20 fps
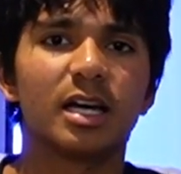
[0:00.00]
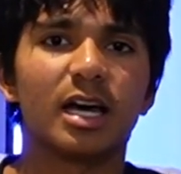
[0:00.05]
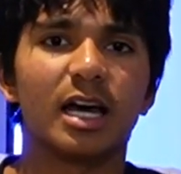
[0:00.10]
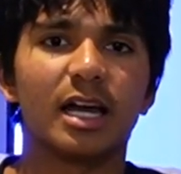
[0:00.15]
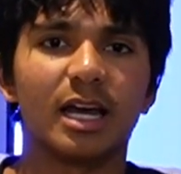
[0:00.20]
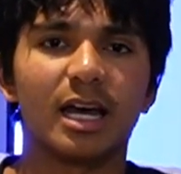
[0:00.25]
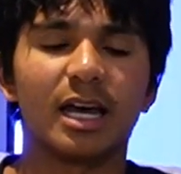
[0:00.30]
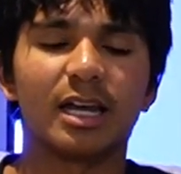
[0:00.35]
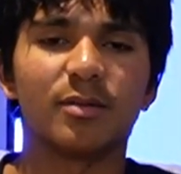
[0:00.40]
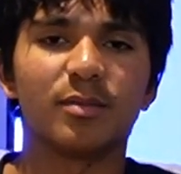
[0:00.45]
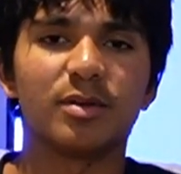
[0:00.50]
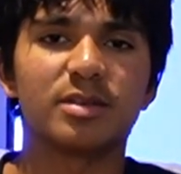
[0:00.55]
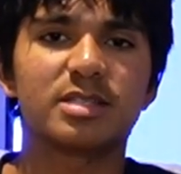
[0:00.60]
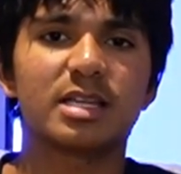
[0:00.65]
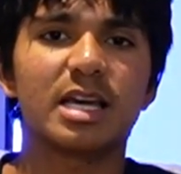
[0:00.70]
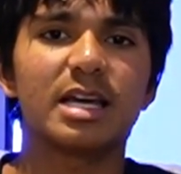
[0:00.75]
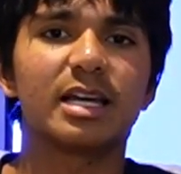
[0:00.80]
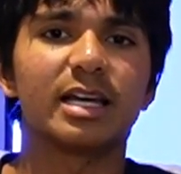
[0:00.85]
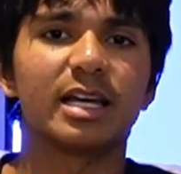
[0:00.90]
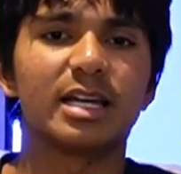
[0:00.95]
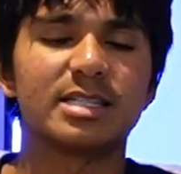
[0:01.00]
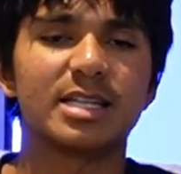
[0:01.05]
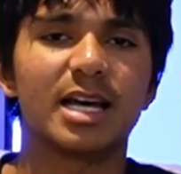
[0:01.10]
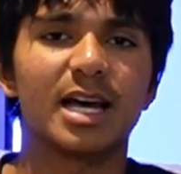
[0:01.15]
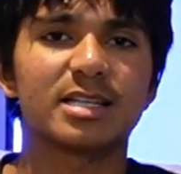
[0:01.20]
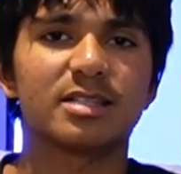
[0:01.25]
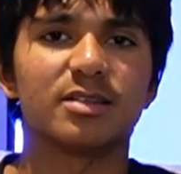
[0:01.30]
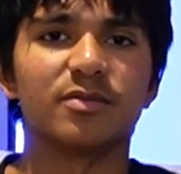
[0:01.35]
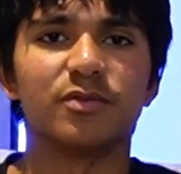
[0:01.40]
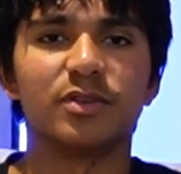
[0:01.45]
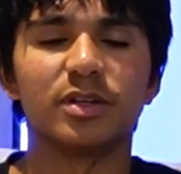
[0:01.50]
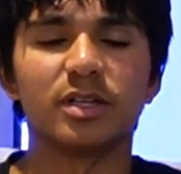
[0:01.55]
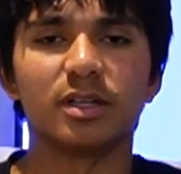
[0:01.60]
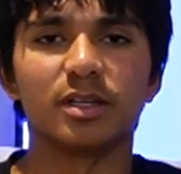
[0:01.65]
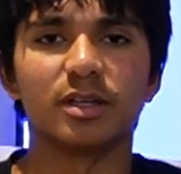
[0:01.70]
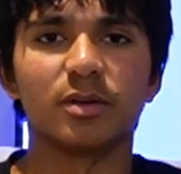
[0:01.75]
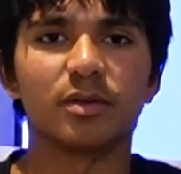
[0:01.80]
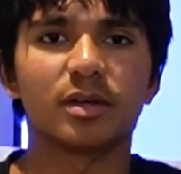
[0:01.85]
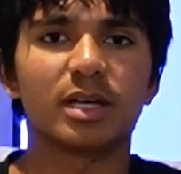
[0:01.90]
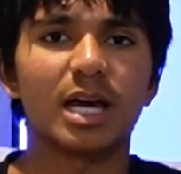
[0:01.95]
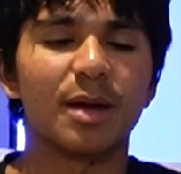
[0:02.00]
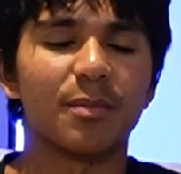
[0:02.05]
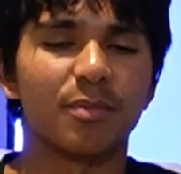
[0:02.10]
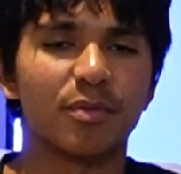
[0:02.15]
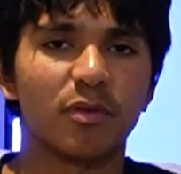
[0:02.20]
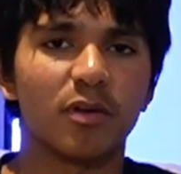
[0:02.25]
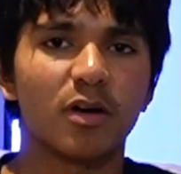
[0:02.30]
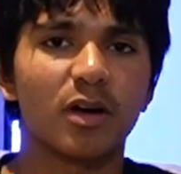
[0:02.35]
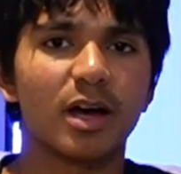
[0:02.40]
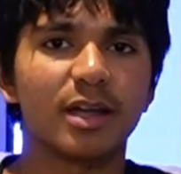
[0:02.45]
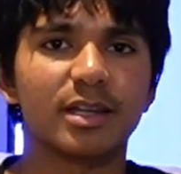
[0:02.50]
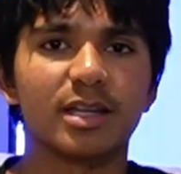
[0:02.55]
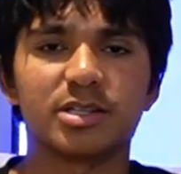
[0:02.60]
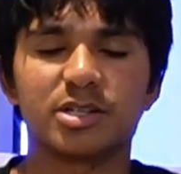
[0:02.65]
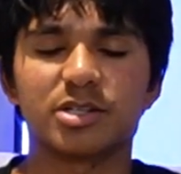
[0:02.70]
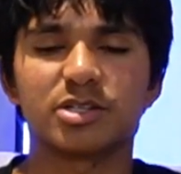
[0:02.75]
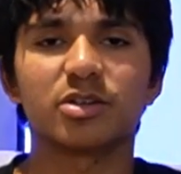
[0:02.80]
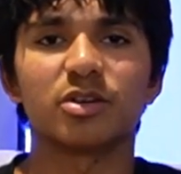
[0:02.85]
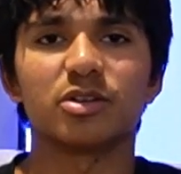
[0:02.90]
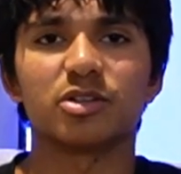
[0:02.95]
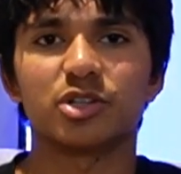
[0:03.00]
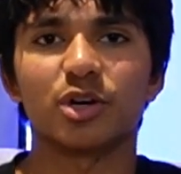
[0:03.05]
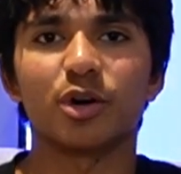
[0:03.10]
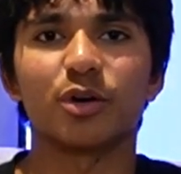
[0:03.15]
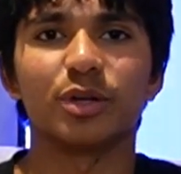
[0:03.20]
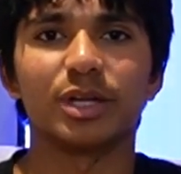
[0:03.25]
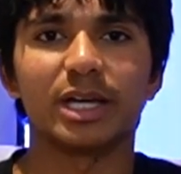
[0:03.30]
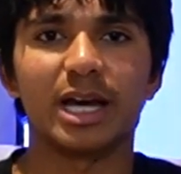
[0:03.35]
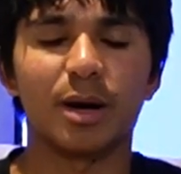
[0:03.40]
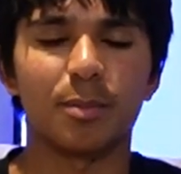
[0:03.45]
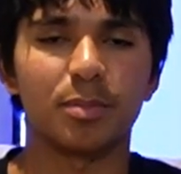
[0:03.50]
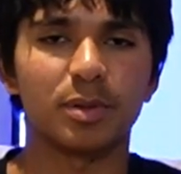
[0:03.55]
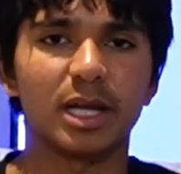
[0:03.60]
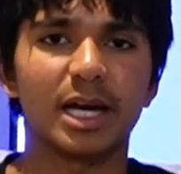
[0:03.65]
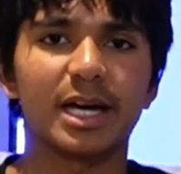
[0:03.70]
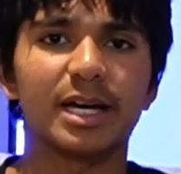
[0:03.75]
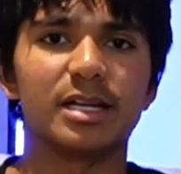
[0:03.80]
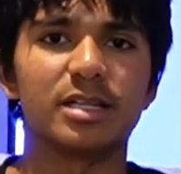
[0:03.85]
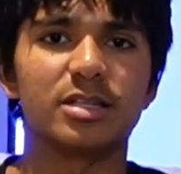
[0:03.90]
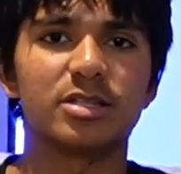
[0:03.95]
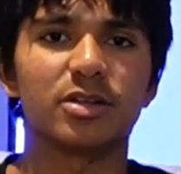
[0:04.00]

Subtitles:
And we've seen against Aston Villa the game prior, they just got totally outplayed.